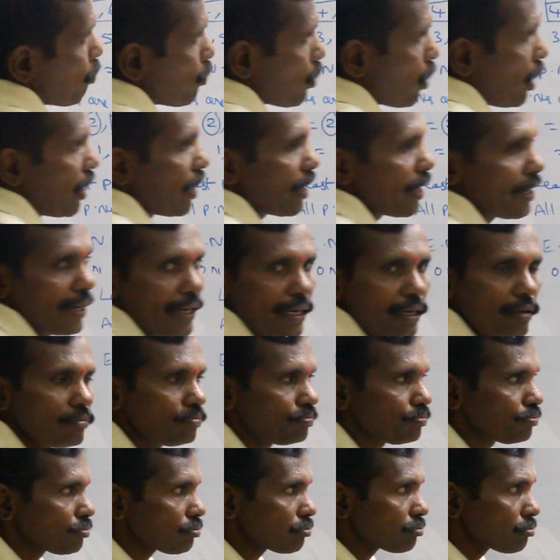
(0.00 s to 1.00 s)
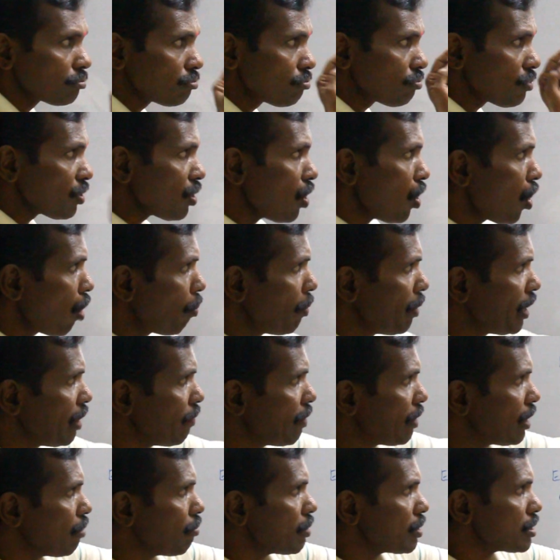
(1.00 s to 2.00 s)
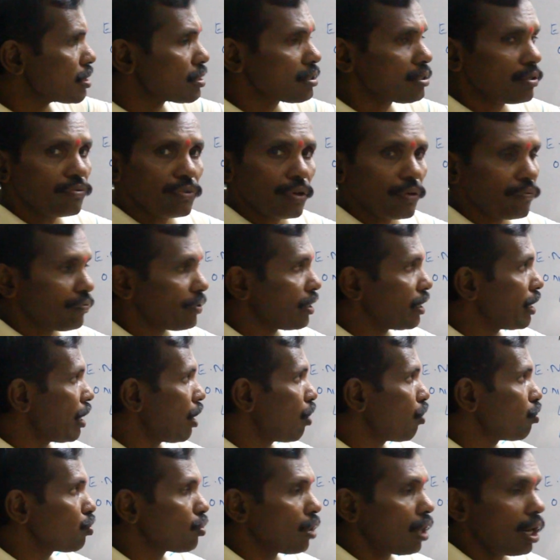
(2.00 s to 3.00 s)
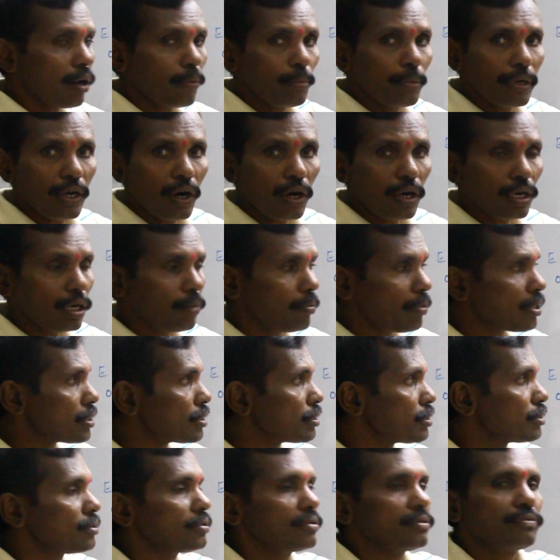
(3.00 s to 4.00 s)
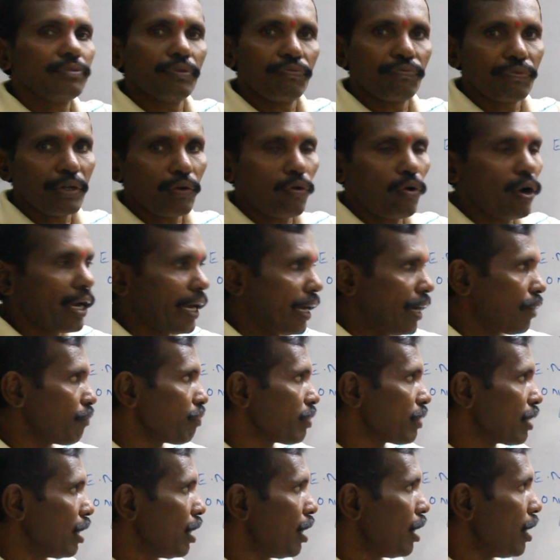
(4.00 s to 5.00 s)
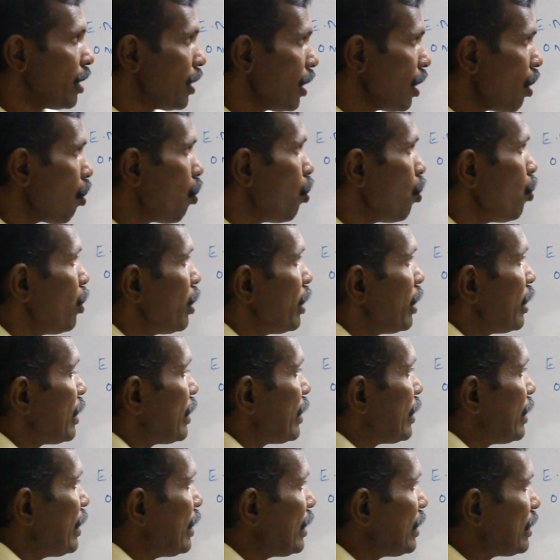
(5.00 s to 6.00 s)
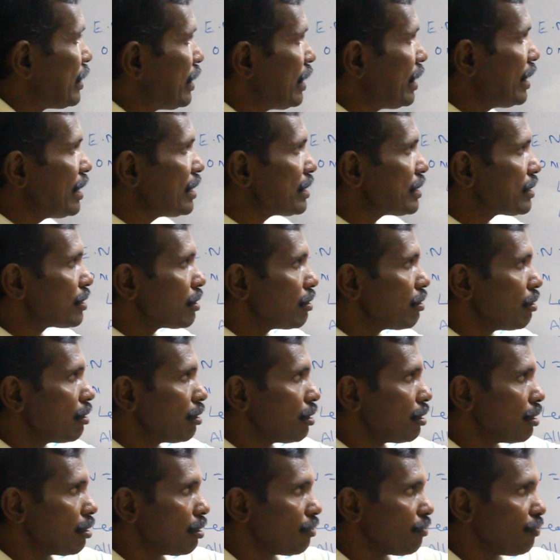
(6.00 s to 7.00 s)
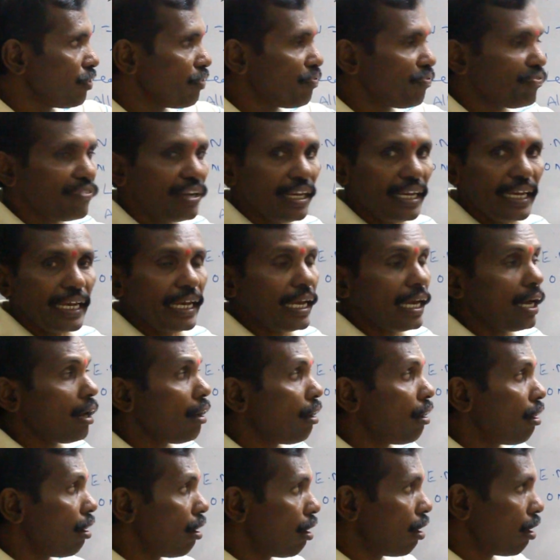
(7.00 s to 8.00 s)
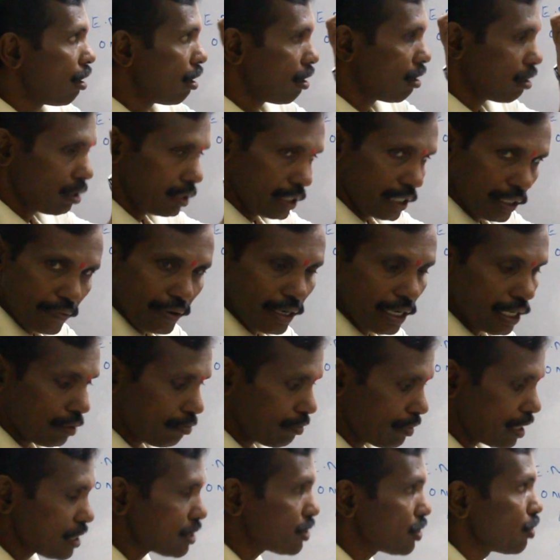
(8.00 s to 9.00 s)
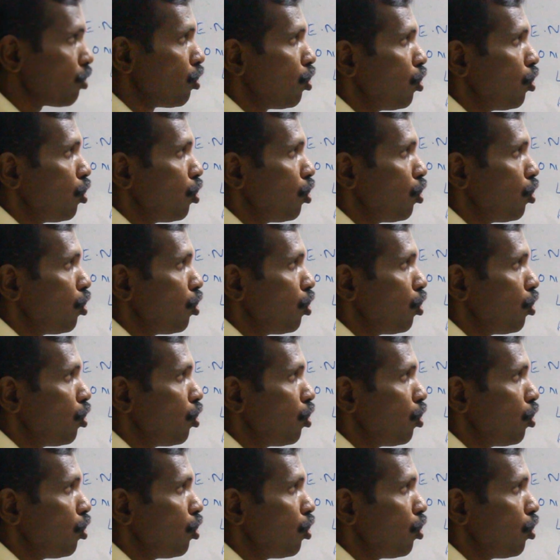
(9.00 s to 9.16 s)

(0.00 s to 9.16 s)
to 100. How many even numbers? 50. How many odd numbers? 50. Okay. Now these 50 even numbers,